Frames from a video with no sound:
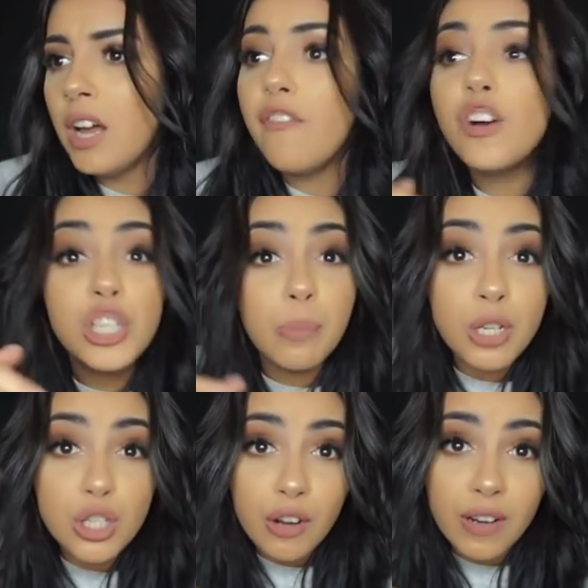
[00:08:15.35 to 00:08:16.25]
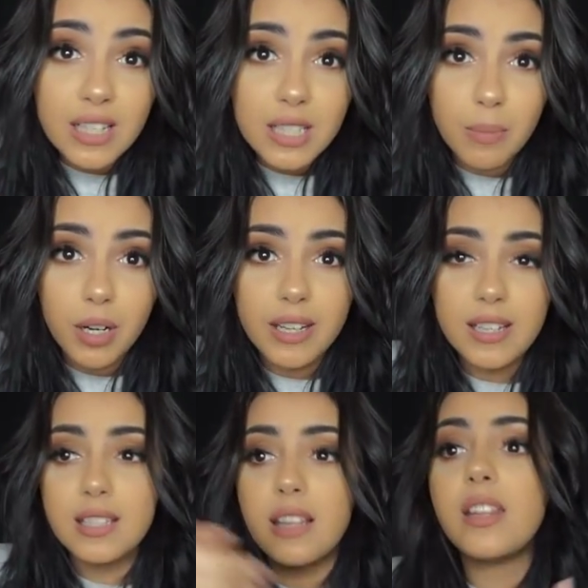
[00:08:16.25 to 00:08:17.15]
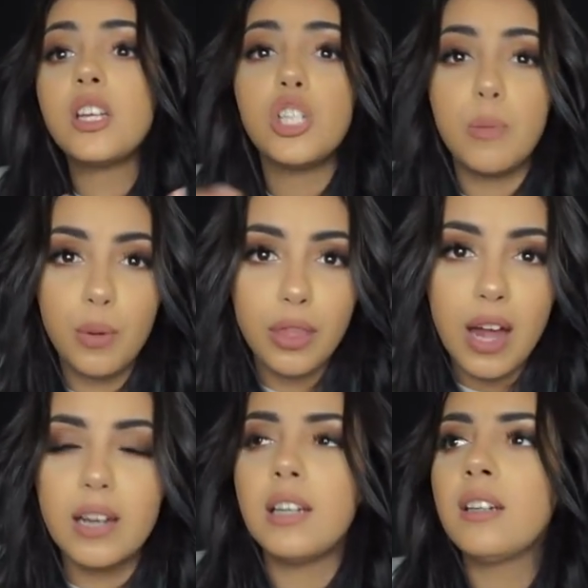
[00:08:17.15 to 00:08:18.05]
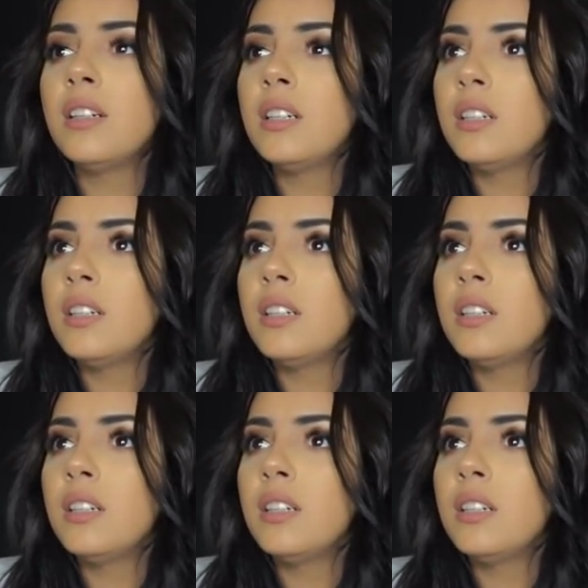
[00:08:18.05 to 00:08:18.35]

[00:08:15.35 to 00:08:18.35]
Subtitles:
First she put in, antibiotics, and then she put that in.